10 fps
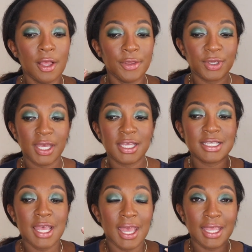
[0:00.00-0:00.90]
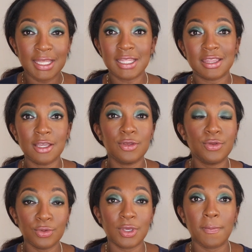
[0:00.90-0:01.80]
You guys, anything
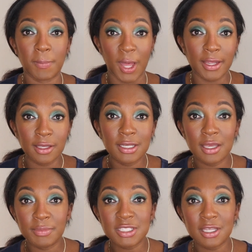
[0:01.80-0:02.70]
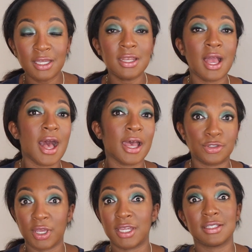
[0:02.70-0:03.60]
you can buy on Amazon, I
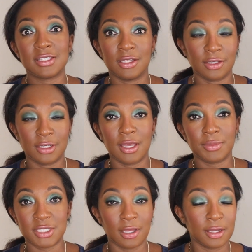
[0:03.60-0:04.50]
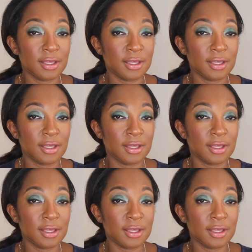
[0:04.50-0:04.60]
try to sell on Amazon.